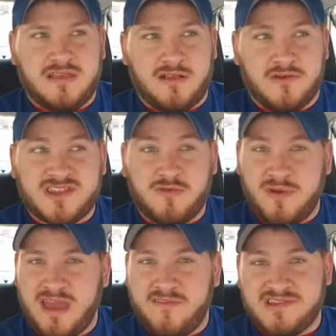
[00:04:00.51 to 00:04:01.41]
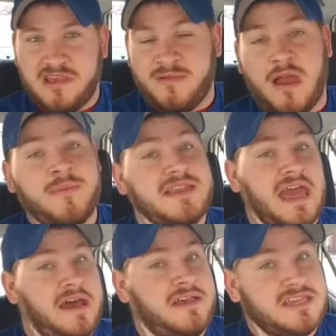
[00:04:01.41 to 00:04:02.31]
The closest one we have is Lubbock. I'm in
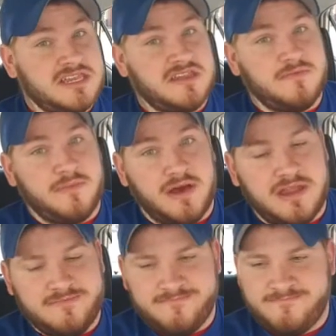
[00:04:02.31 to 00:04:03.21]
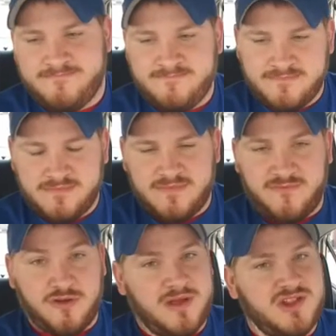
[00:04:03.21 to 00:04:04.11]
Dallas, but
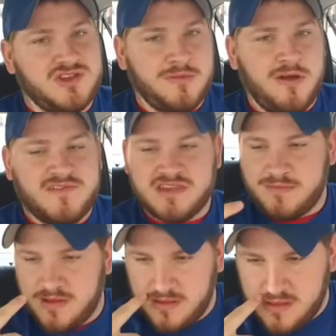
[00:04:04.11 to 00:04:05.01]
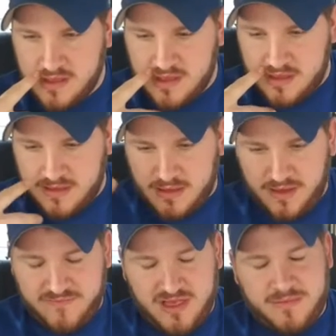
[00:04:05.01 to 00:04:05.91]
for a Ranger game, obviously, but
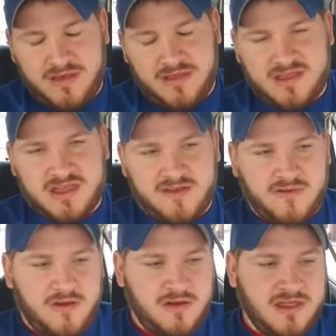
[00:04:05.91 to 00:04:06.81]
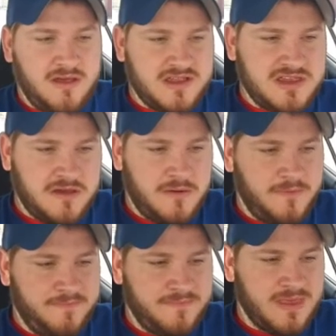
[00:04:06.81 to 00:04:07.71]
availability is kind of a con. And also,
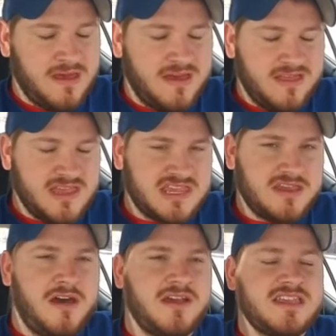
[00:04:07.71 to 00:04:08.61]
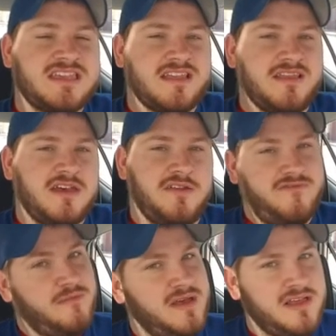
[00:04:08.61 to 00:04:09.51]
the sauce is a little
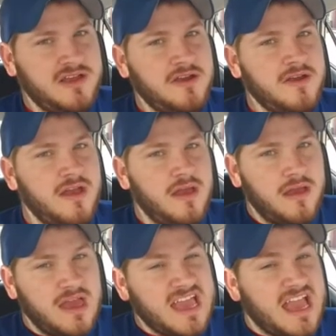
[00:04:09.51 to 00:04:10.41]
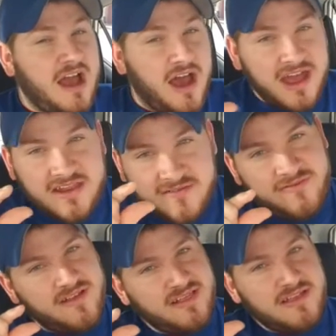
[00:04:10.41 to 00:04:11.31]
familiar. It kind
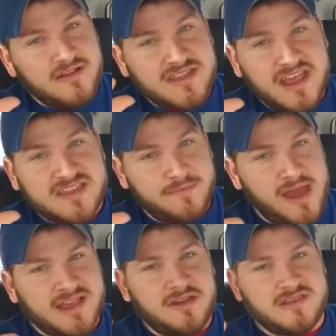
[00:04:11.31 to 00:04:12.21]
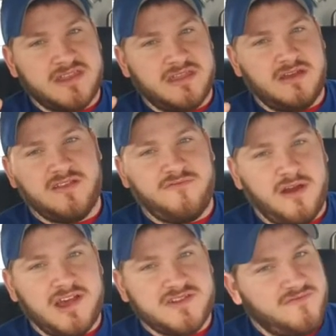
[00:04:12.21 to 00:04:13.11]
of, little taste of mac sauce in there. And the
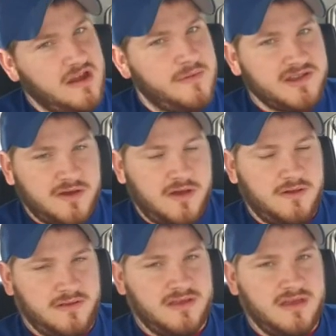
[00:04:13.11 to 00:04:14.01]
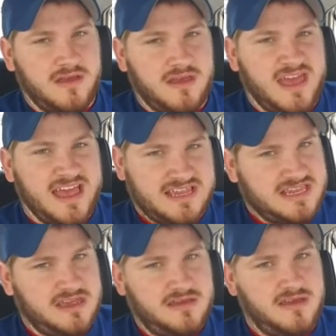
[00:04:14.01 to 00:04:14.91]
fries are very
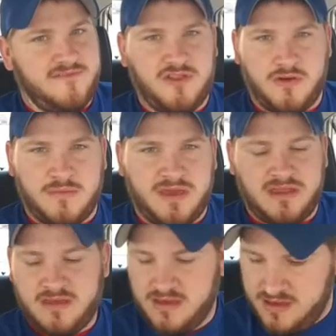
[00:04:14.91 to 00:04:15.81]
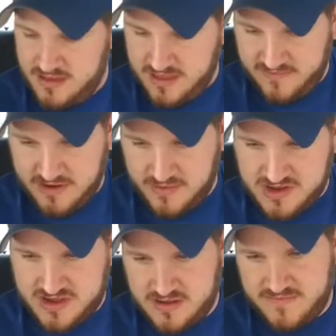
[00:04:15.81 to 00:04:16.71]
McDonald-esque, if you know what I mean. They very
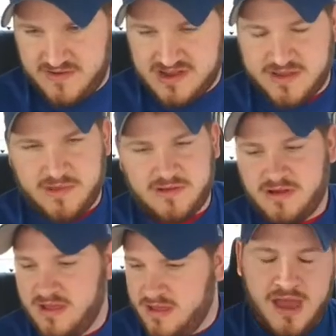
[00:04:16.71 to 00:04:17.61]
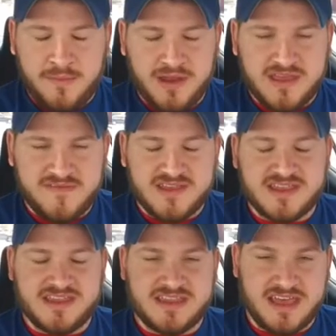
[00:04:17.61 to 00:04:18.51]
much, very similar. I'm going to give this
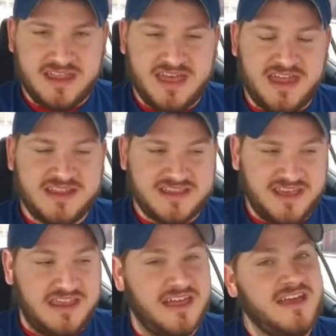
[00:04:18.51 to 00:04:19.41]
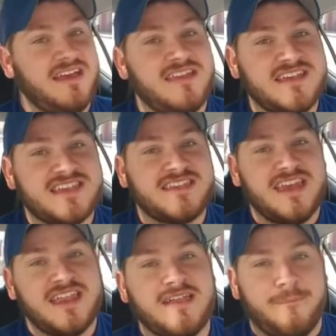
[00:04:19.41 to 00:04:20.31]
a 10 out of 10. This is
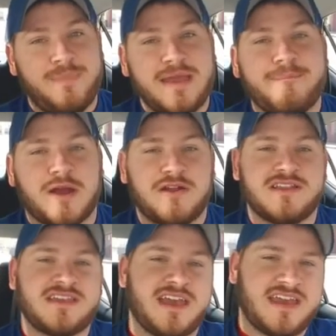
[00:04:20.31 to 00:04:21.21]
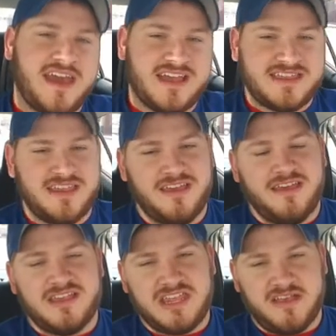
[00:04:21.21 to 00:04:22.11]
getting a Big Bird's kick-ass
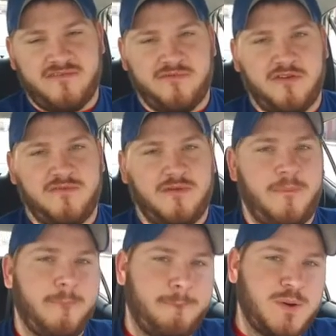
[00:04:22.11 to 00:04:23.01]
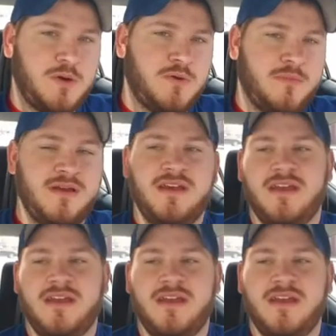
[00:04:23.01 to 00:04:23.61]
seal of approval. Boom.